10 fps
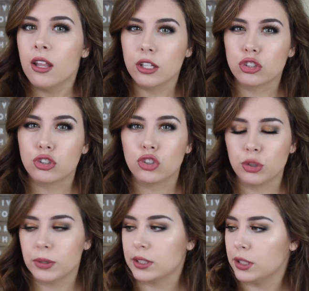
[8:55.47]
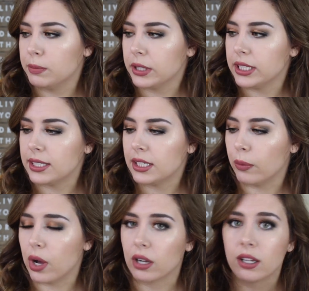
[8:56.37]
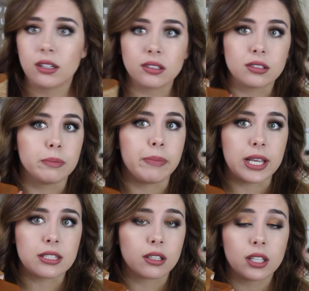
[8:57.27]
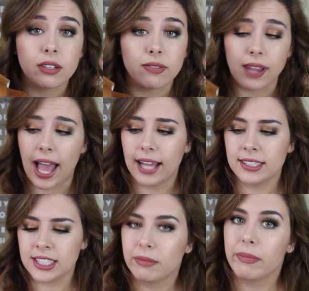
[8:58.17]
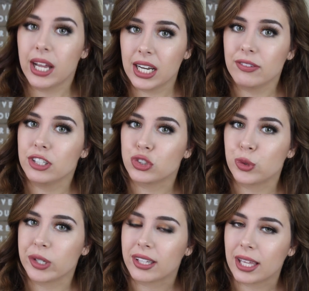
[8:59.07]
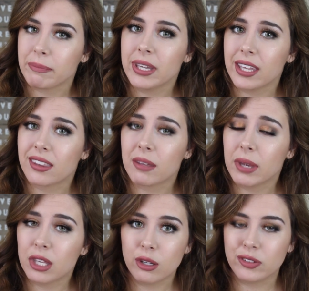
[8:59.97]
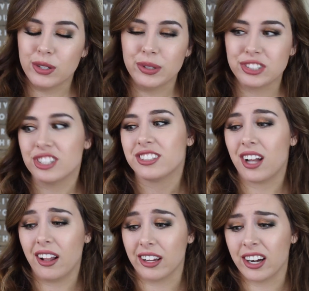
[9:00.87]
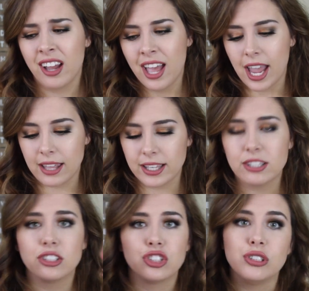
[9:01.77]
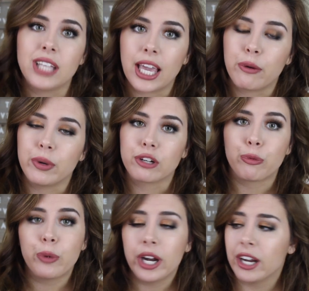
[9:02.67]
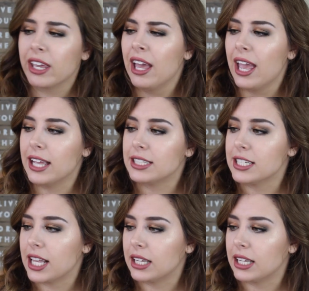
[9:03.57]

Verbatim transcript: they're super, super easy to walk in because they're basically flats. But if you're a shorty like me, they make you a few inches taller. And these are shoes that I can wear to work, and since I